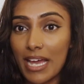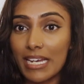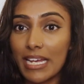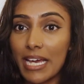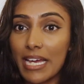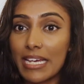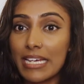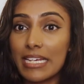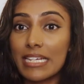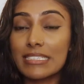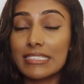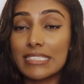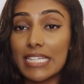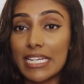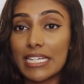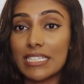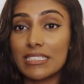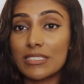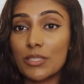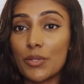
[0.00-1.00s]
and I
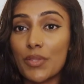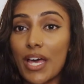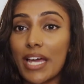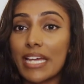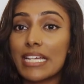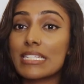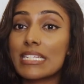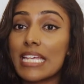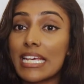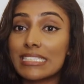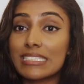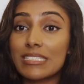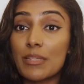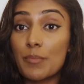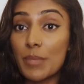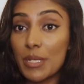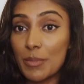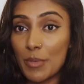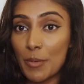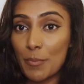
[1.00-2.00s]
set it so that it takes the
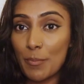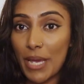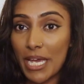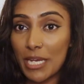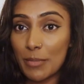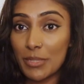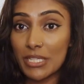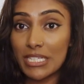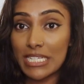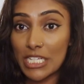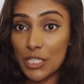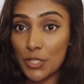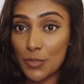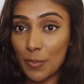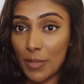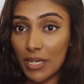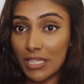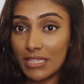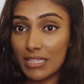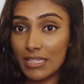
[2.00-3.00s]
minimum payment
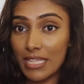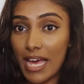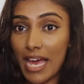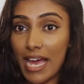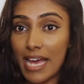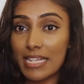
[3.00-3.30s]
each month.